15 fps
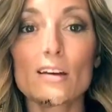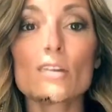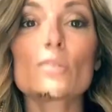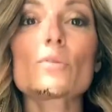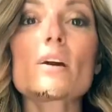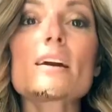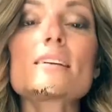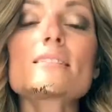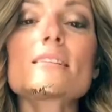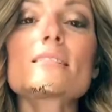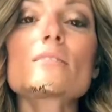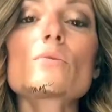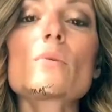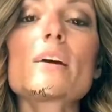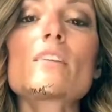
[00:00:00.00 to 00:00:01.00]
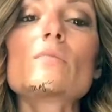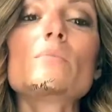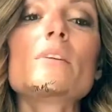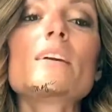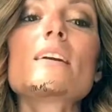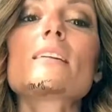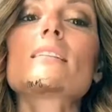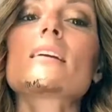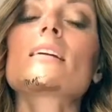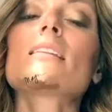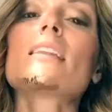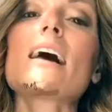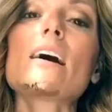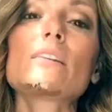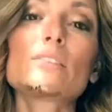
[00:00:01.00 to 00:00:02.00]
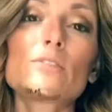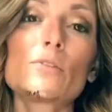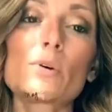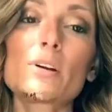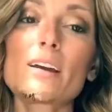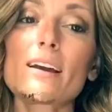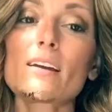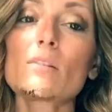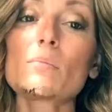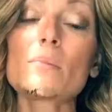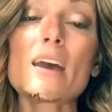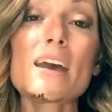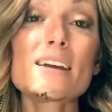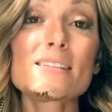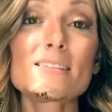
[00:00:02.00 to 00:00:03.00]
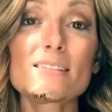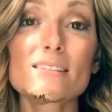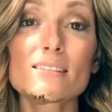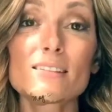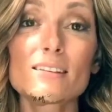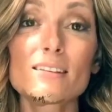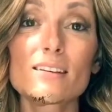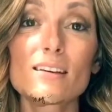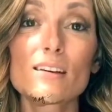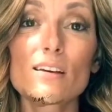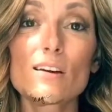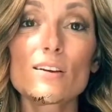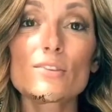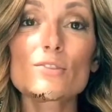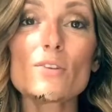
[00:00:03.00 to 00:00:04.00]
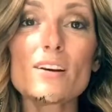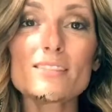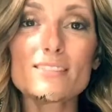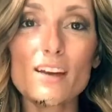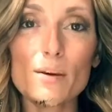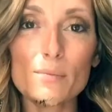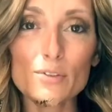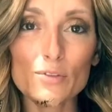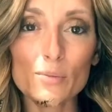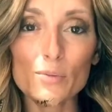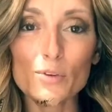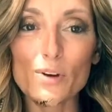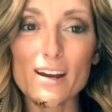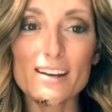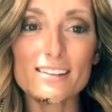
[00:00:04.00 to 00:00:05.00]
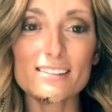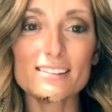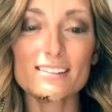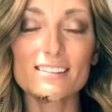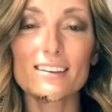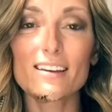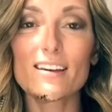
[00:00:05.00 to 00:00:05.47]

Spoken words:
Grace is a way of being that allows for yet commands. Trust comes from grace.